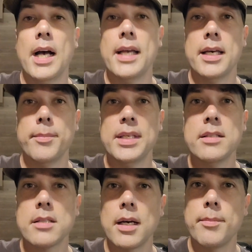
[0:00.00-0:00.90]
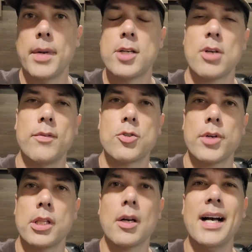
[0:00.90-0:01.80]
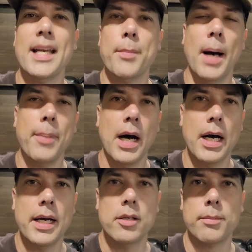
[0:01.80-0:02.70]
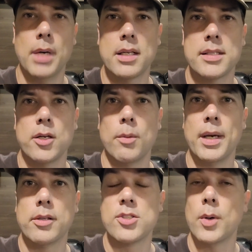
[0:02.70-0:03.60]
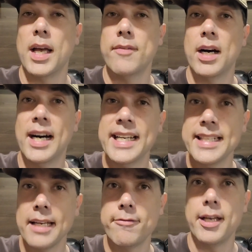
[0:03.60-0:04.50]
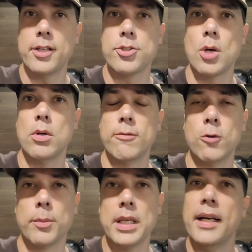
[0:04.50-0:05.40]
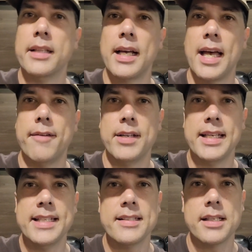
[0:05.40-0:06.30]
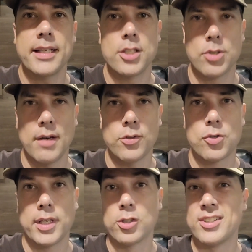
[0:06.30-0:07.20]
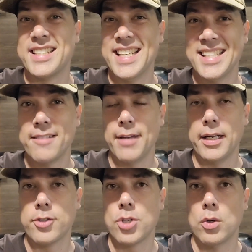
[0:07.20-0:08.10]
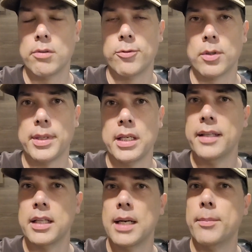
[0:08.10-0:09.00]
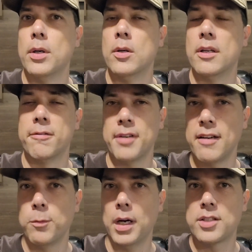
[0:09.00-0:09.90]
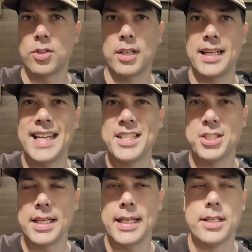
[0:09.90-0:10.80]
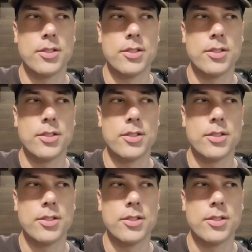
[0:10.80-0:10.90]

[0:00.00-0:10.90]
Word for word: I am inside my travel trailer. I am up high on Montesano Mountain, so I have a height advantage going for me. And then I have an inside the travel trailer disadvantage going for me. And then I'm on five watts on an HT.